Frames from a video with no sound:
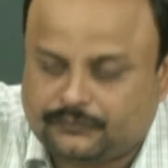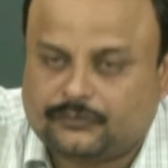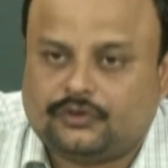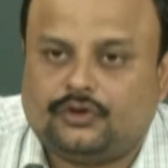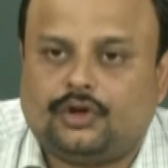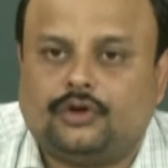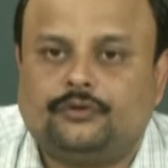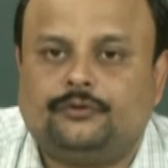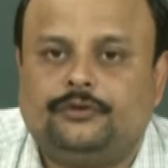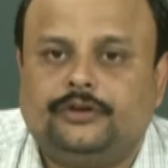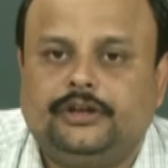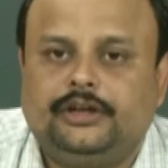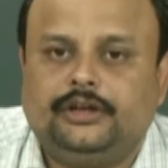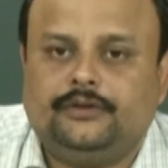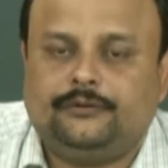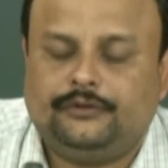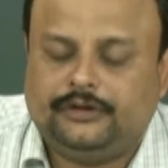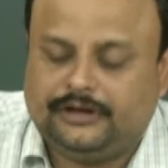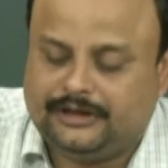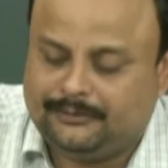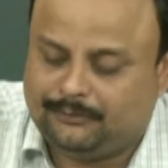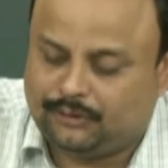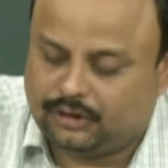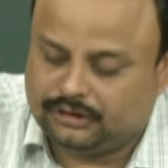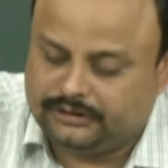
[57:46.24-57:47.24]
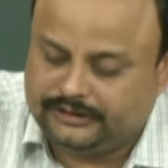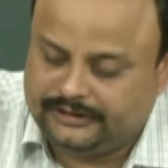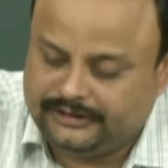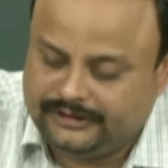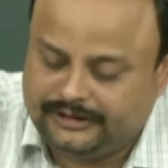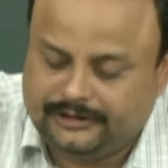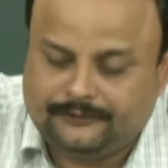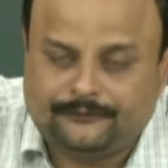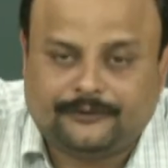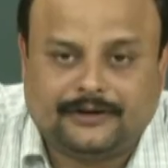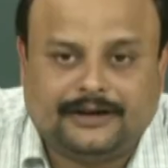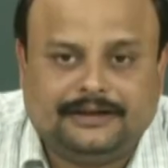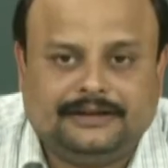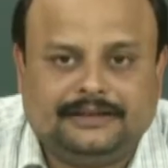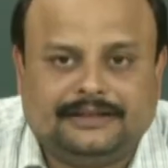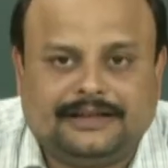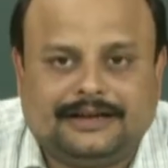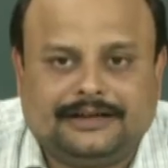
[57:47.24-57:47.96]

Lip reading: Now, V we have already defined,